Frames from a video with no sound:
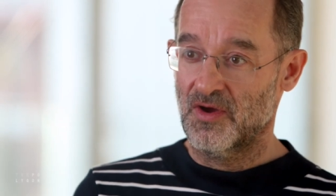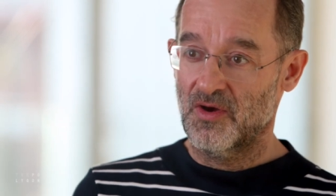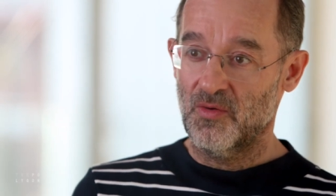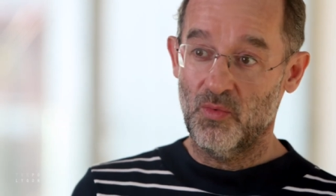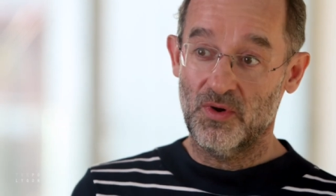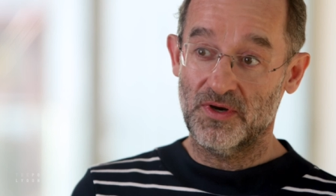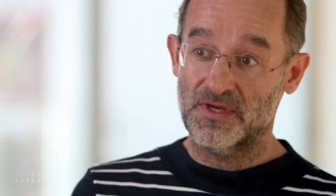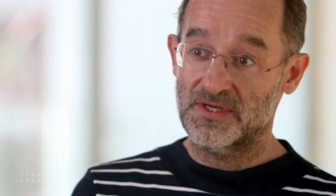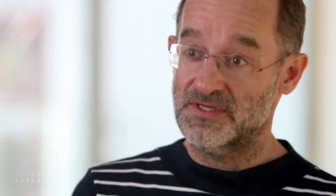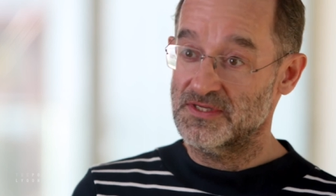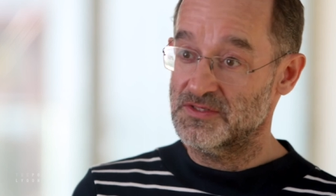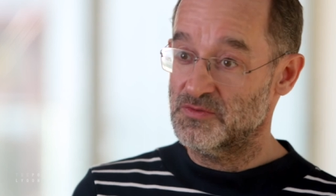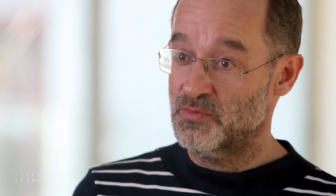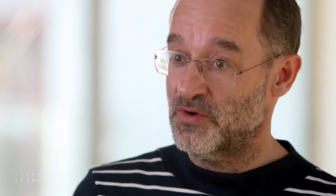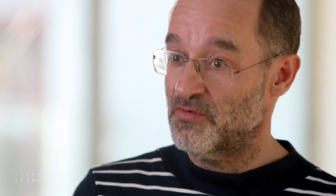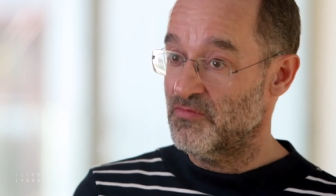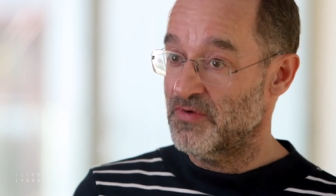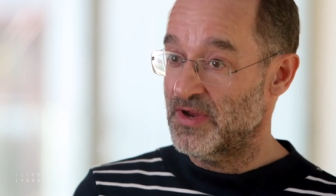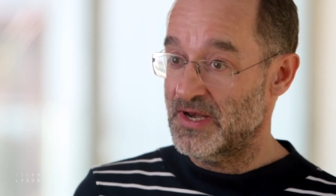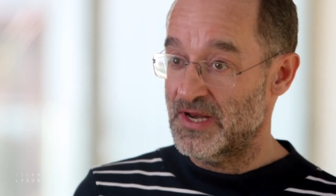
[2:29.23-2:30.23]
what it is
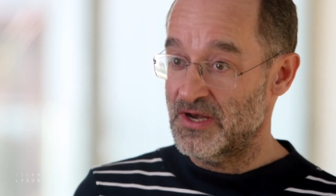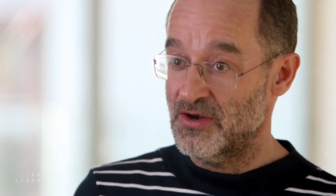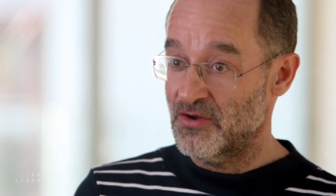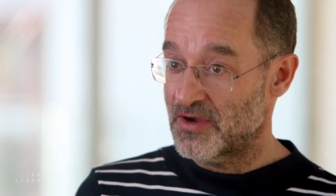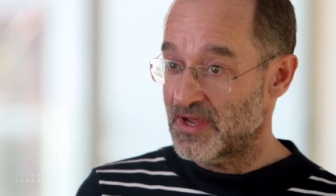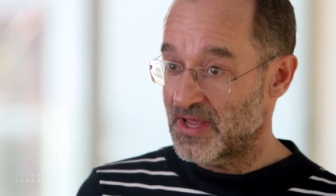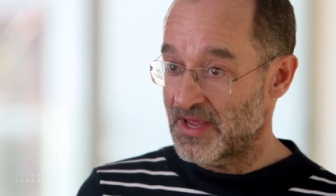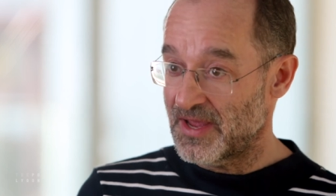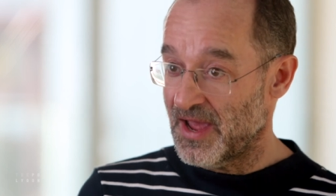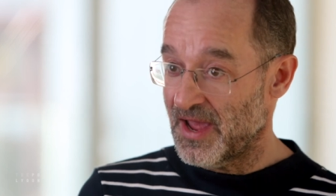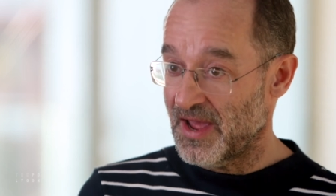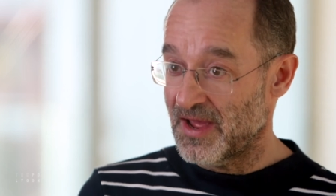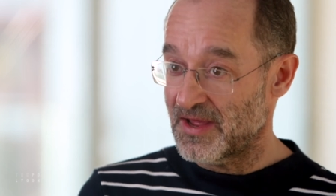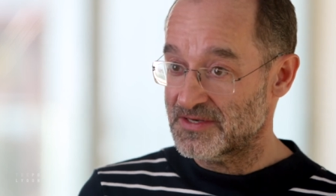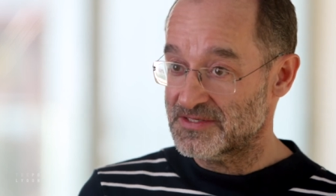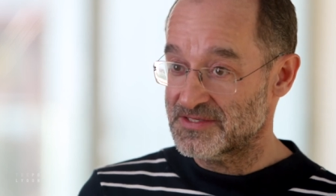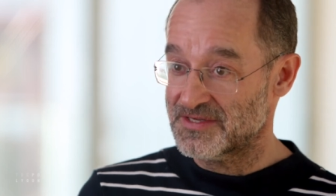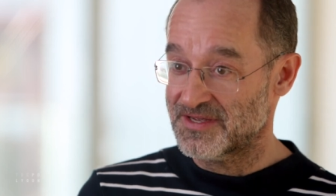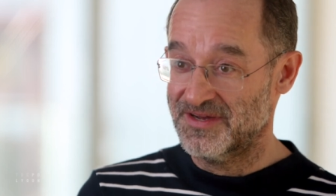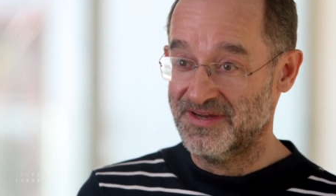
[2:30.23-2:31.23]
we're really looking
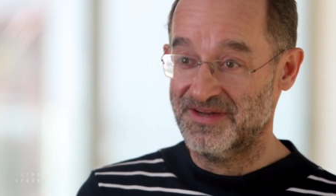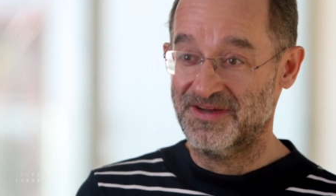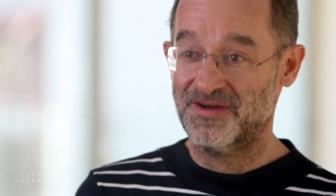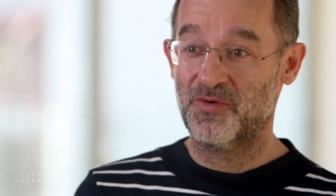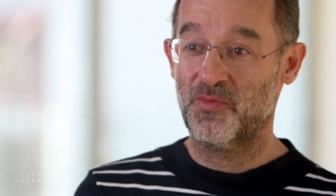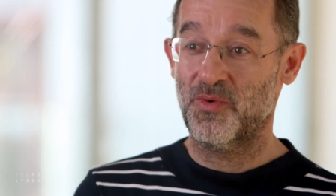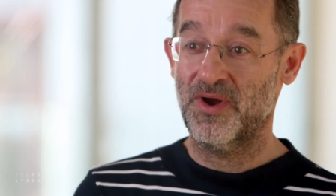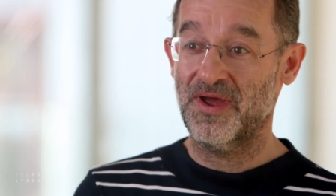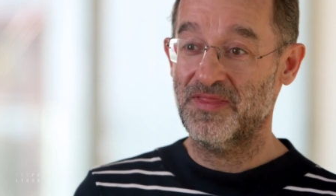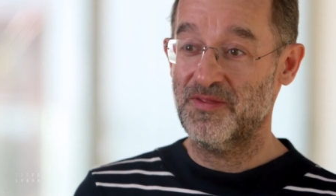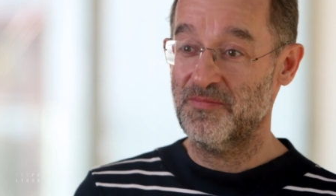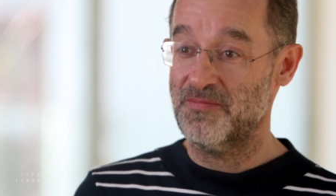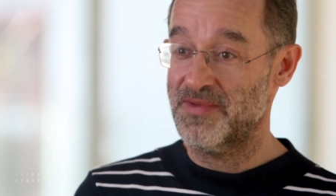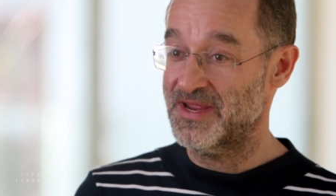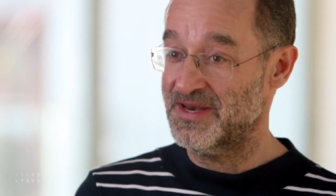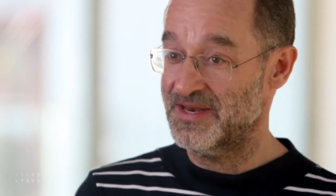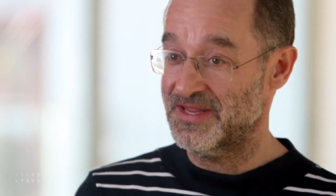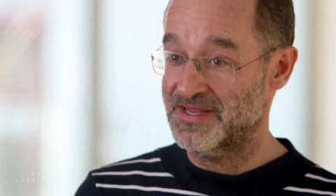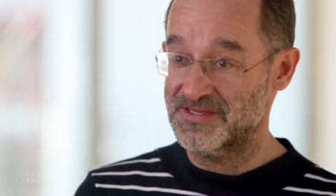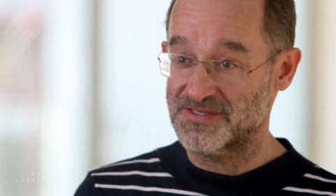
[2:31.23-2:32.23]
at, where the
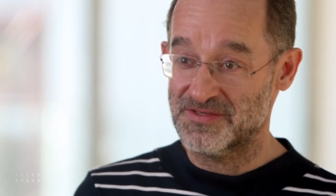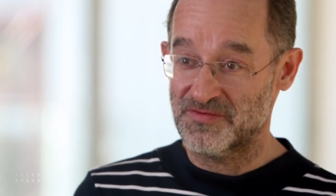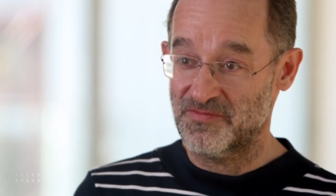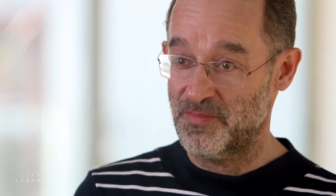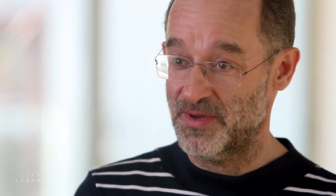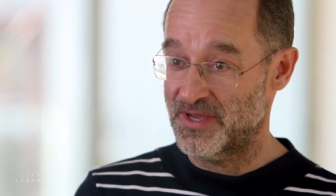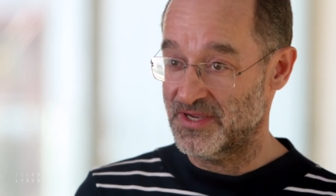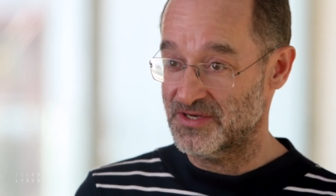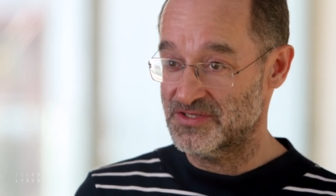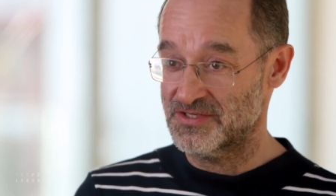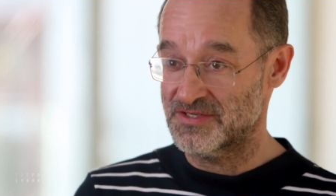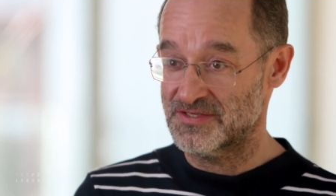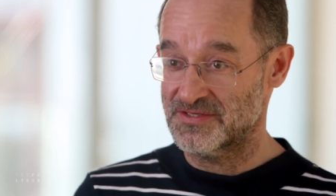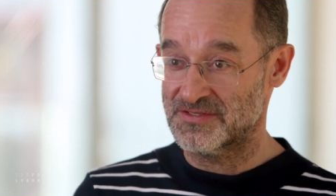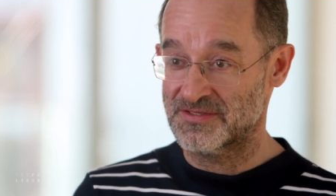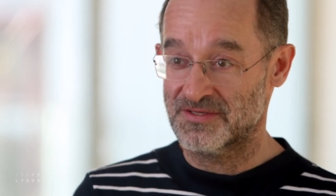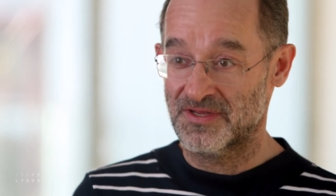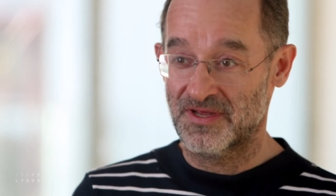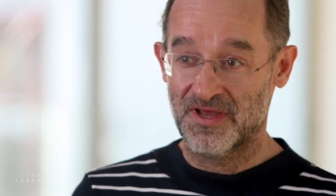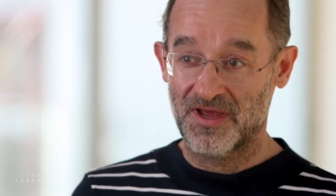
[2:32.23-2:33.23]
meanings of
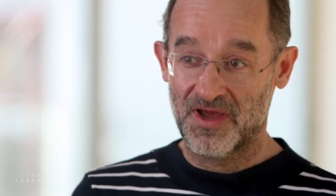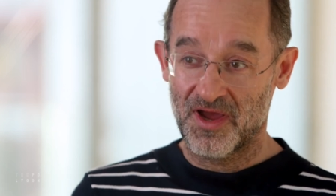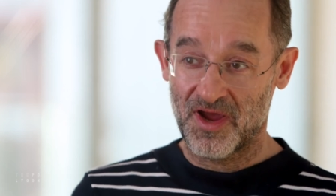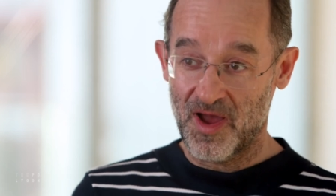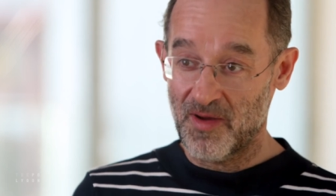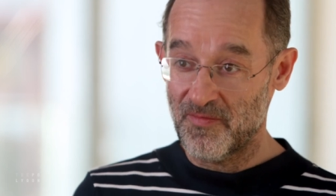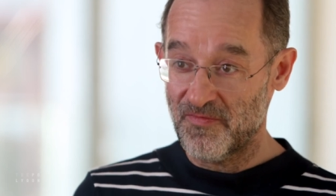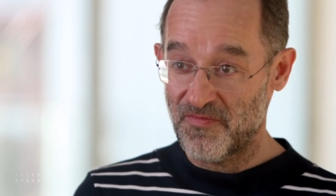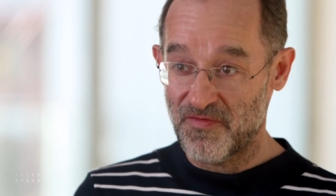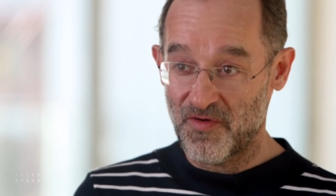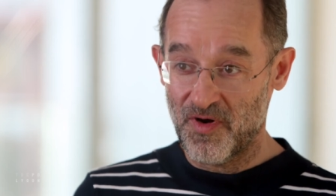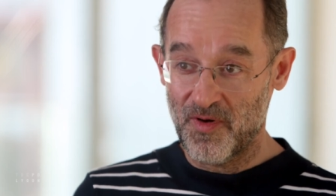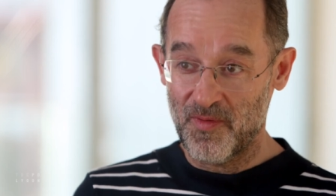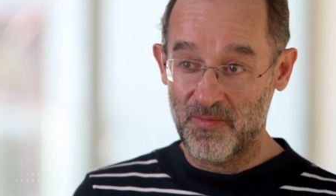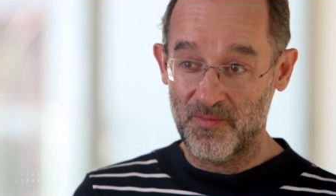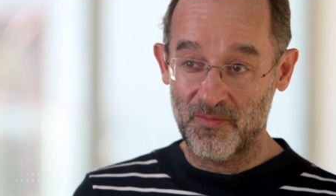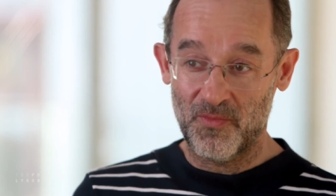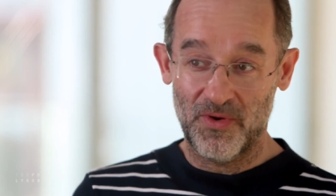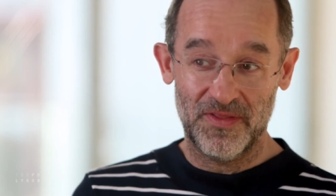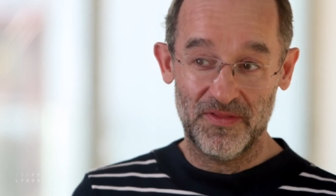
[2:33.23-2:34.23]
pictures come
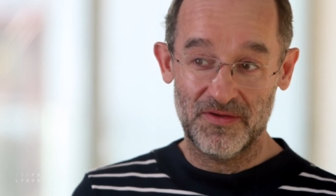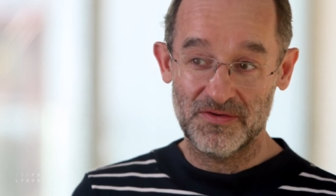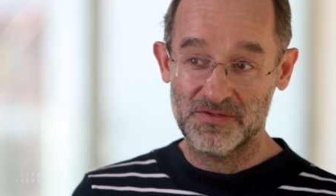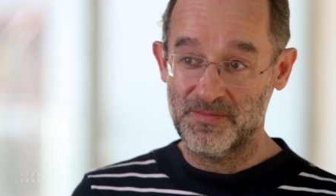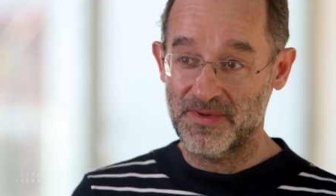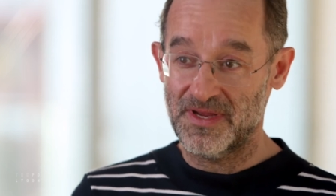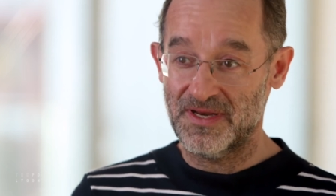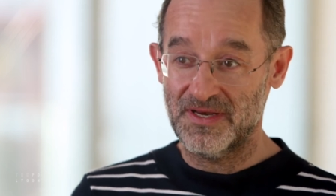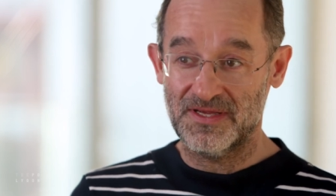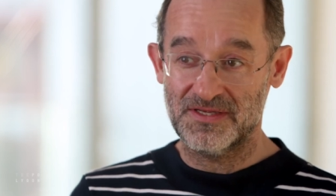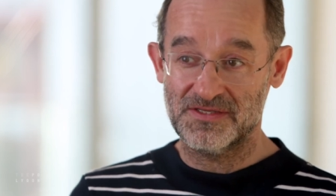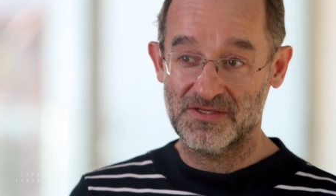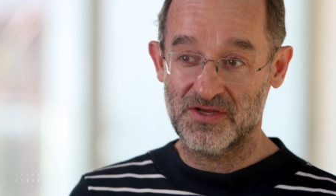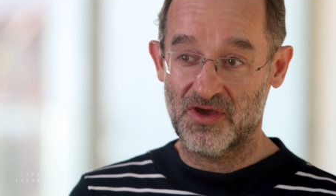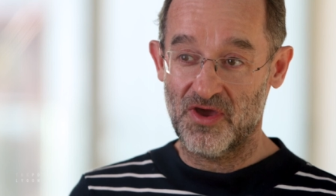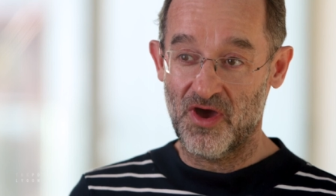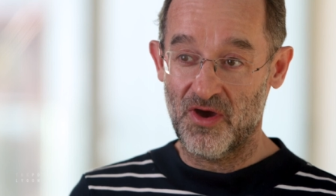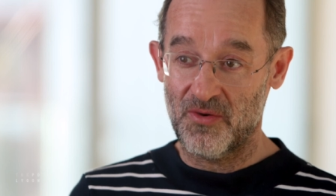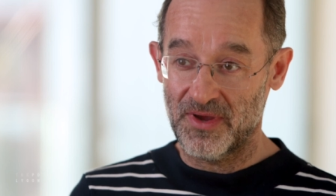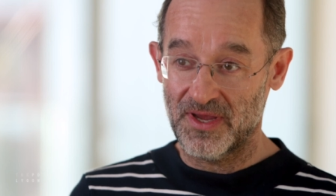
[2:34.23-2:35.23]
from, where those meanings are
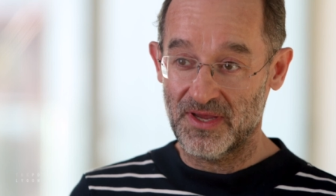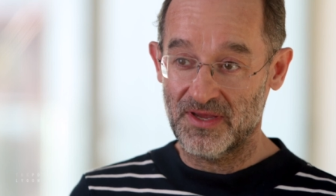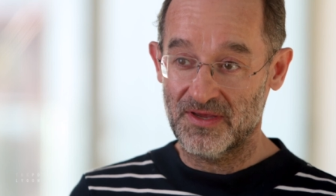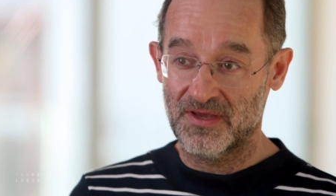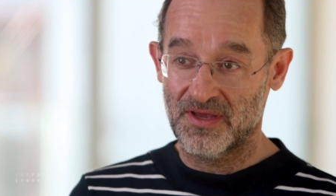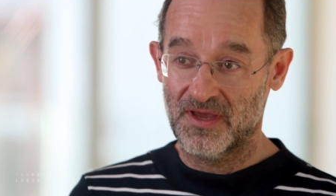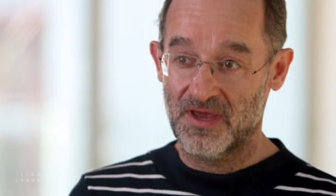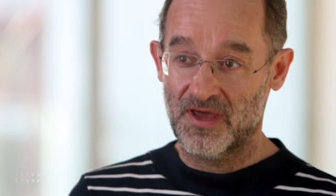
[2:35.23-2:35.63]
going.